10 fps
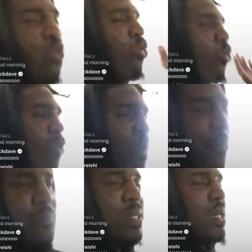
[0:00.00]
ooh,
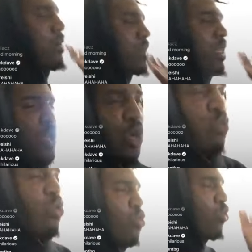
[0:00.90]
bitch I'm lit,
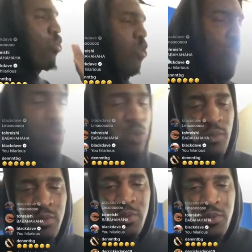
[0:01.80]
ooh, ooh.
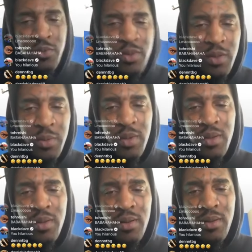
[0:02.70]
You feel me?
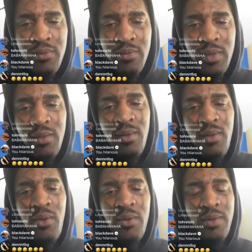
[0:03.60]

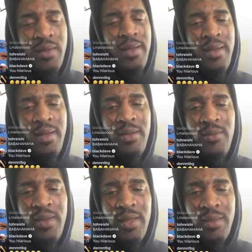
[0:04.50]
Oh God, you
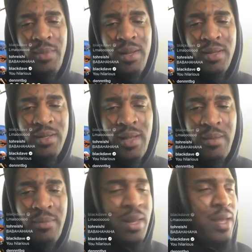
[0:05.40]
niggas better
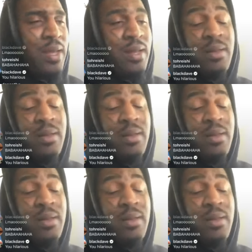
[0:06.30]
stop playing.